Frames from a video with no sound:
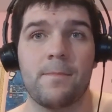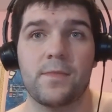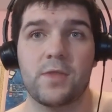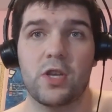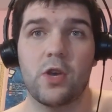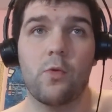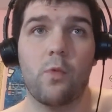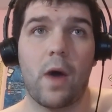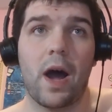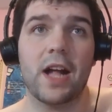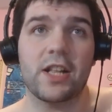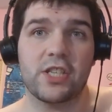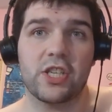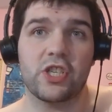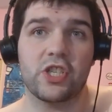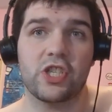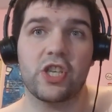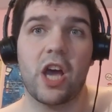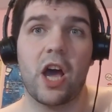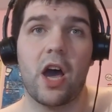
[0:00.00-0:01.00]
to watch a
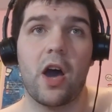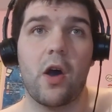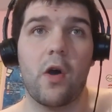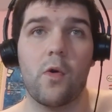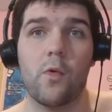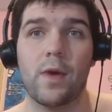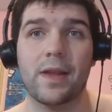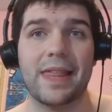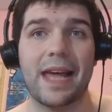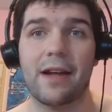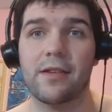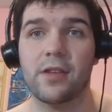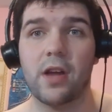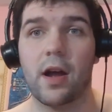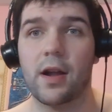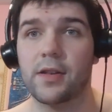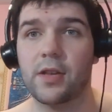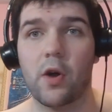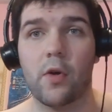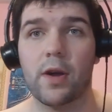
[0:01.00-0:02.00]
show without
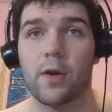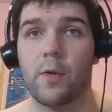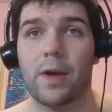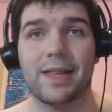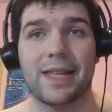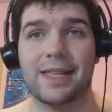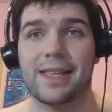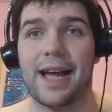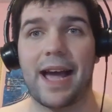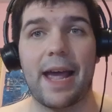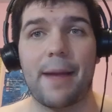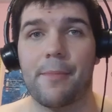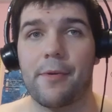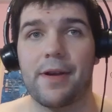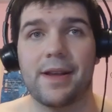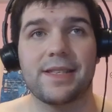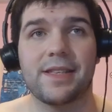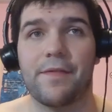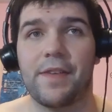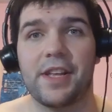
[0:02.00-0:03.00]
not knowing what the timer
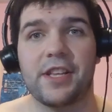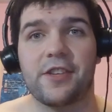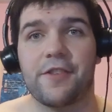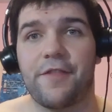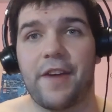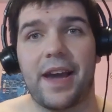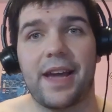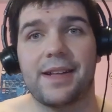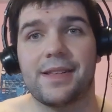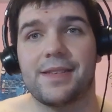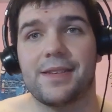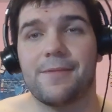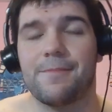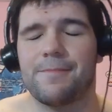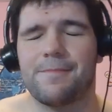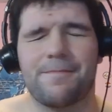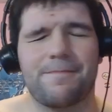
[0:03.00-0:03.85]
is of each fight.